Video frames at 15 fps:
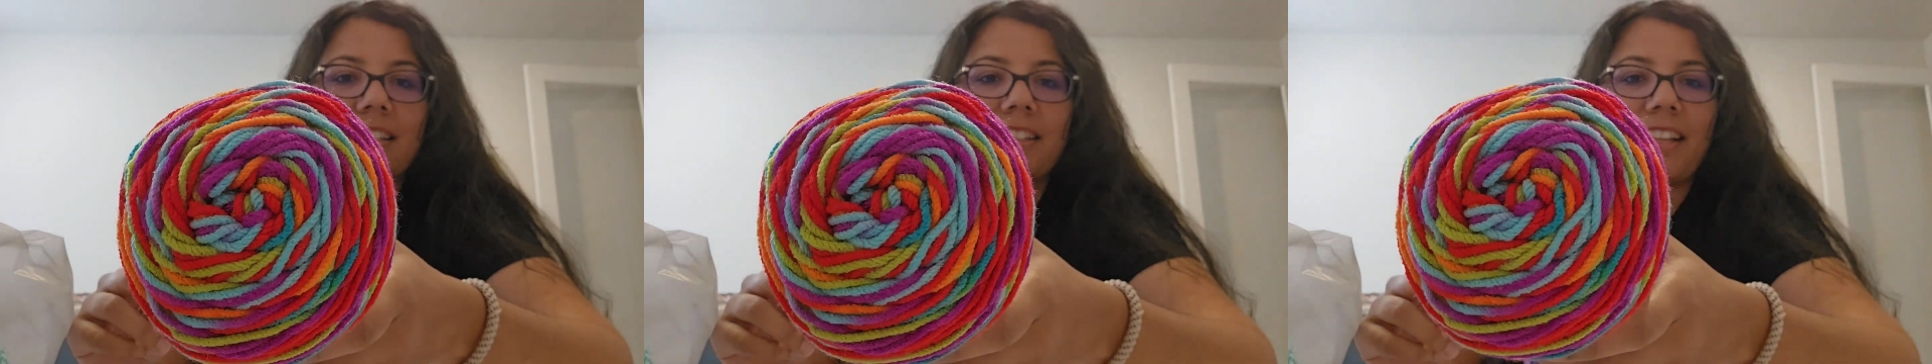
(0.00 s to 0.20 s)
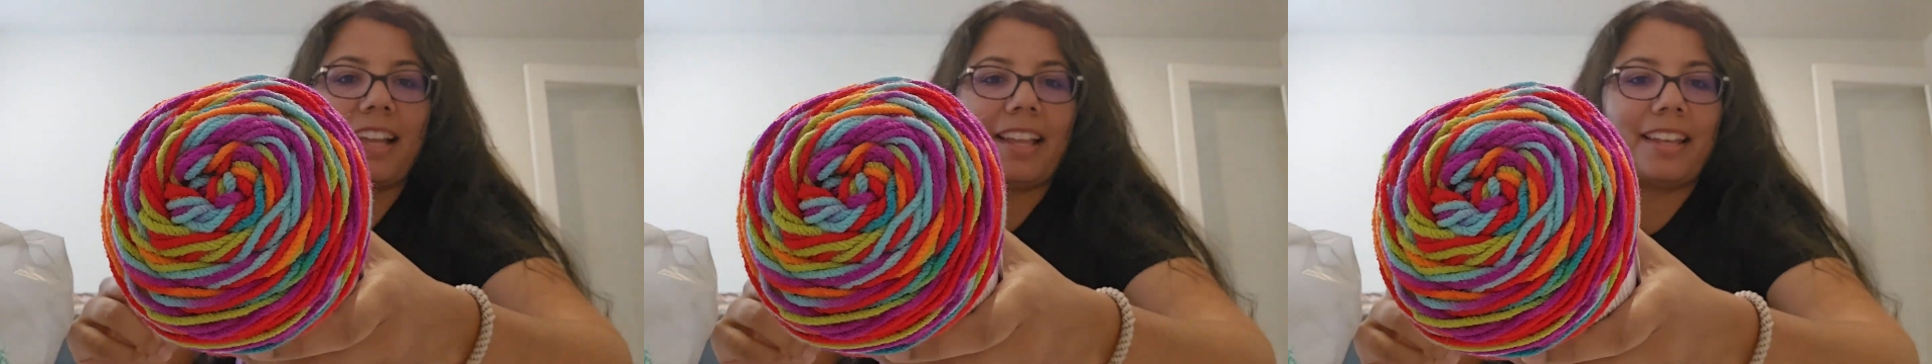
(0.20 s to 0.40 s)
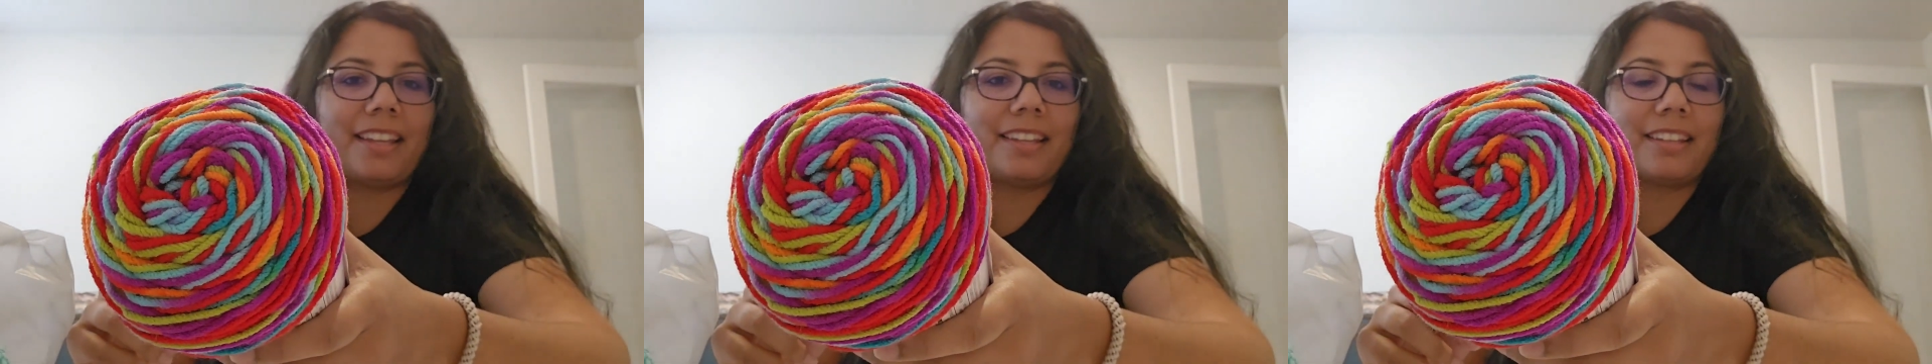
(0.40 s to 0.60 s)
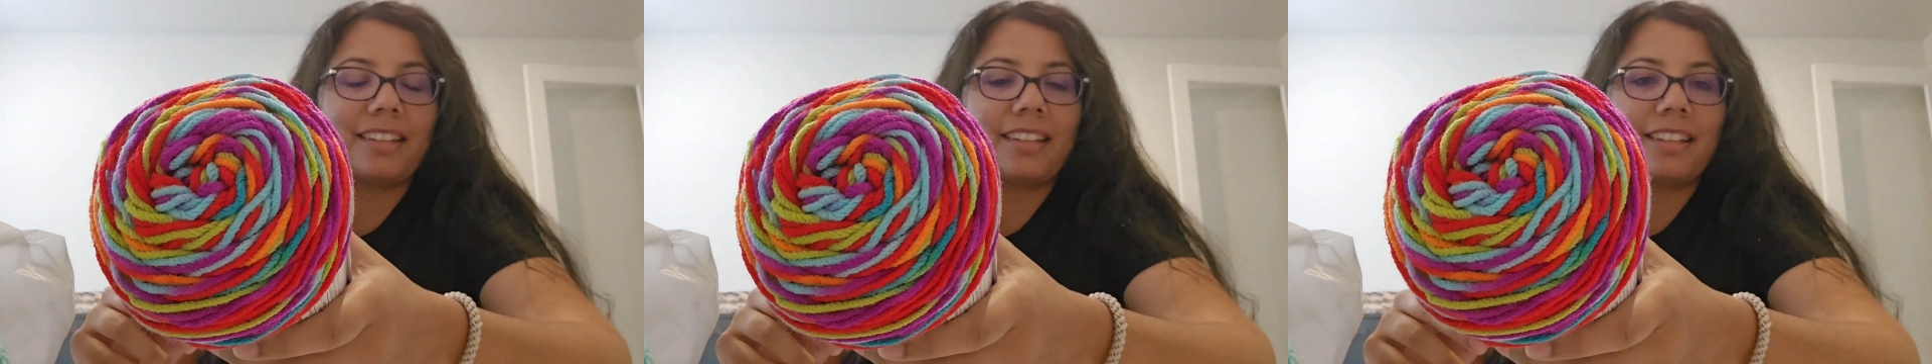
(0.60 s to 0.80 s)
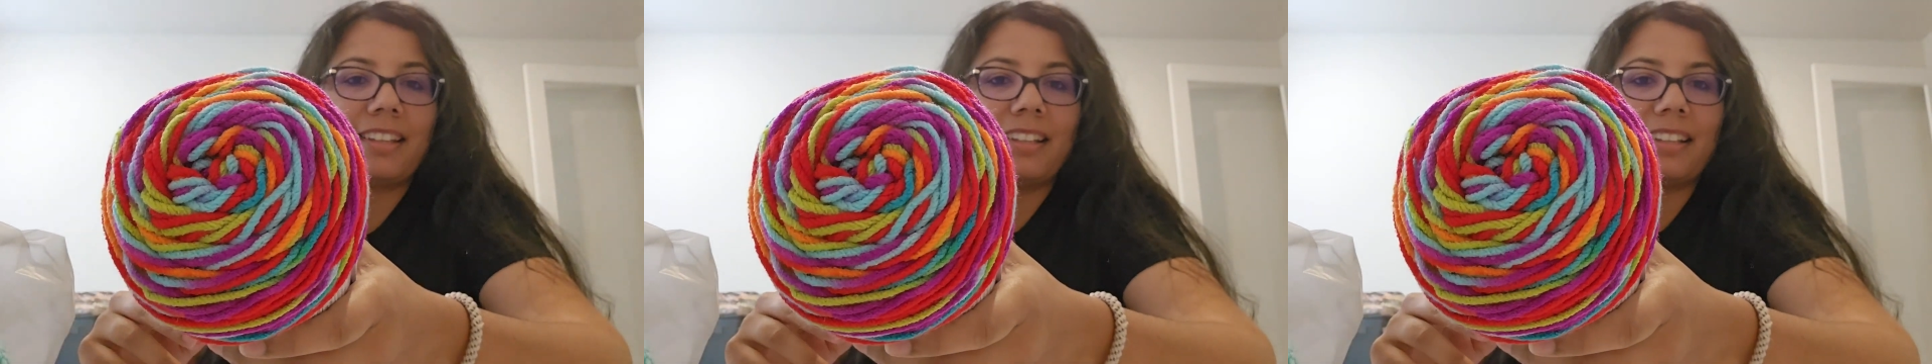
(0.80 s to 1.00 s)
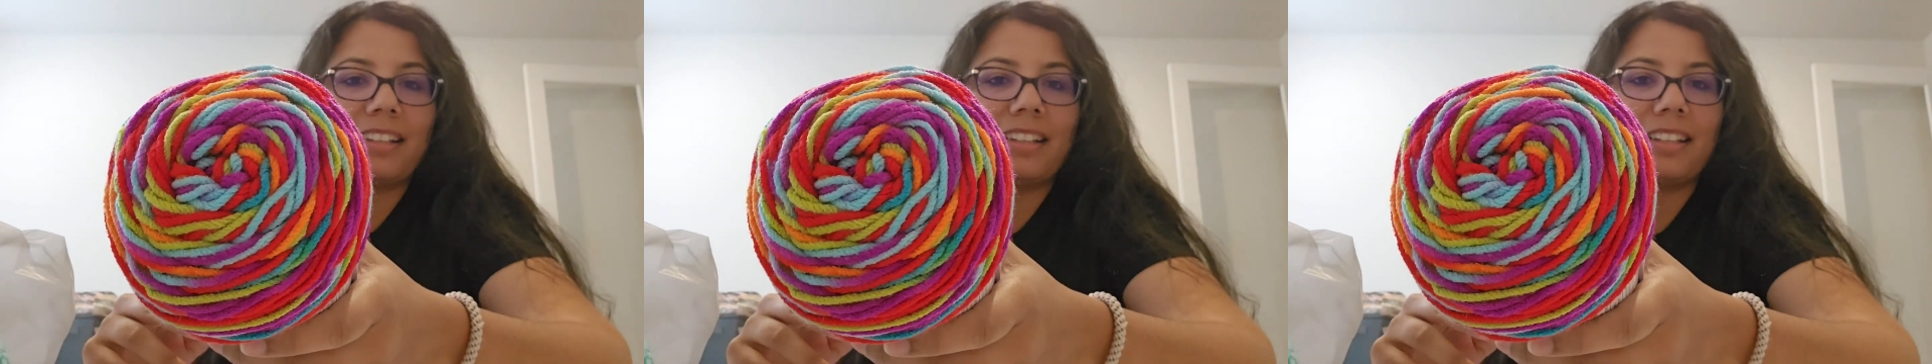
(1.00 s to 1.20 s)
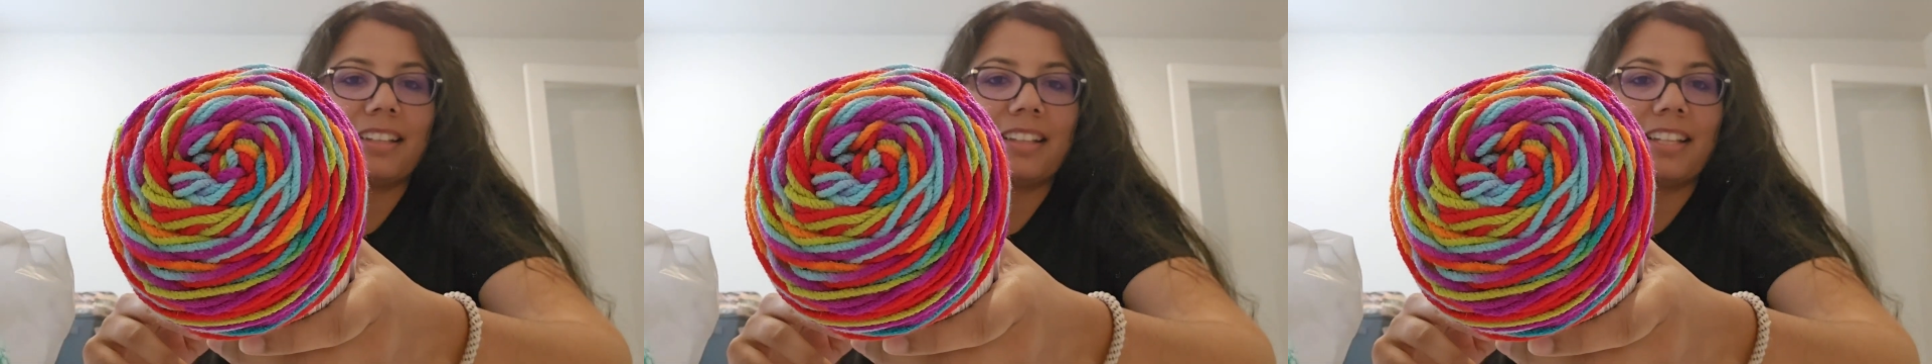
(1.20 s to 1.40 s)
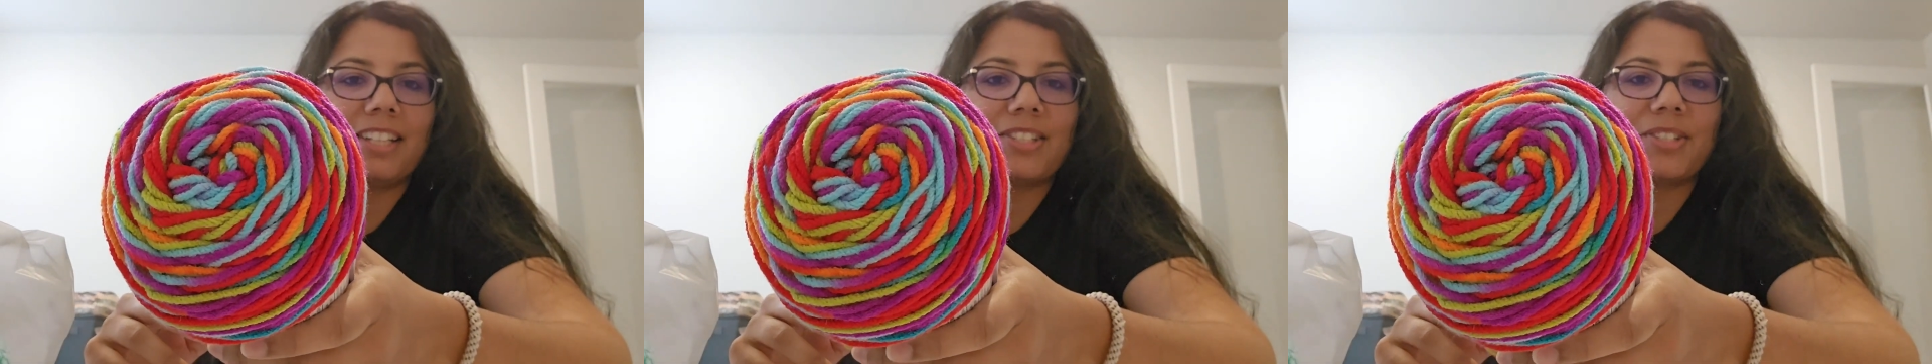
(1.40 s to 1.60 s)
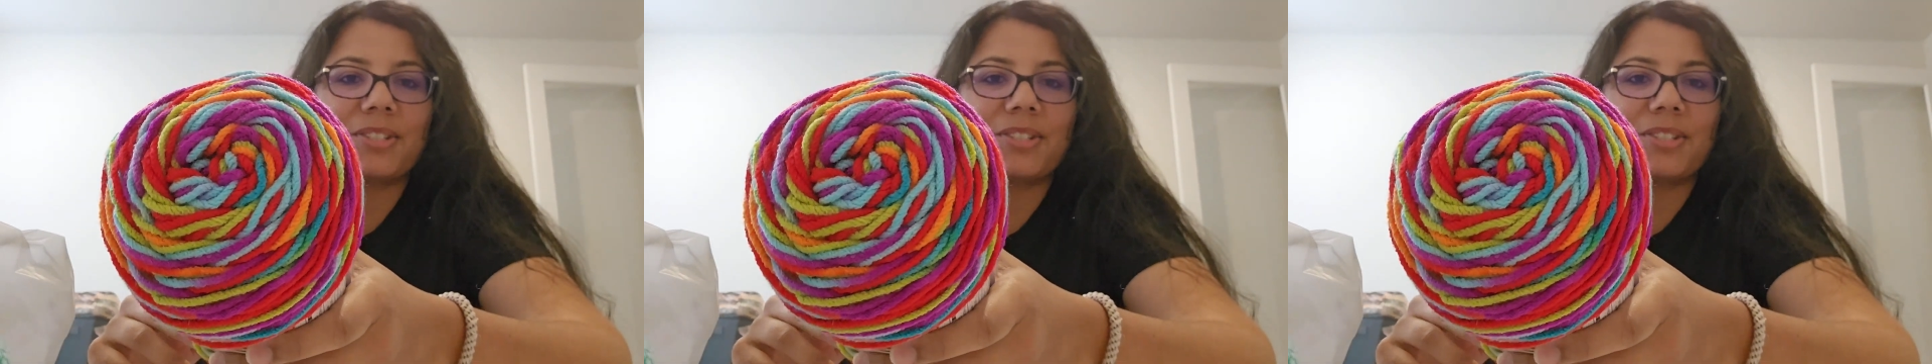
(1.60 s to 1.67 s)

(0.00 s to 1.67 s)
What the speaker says: Look at it. It's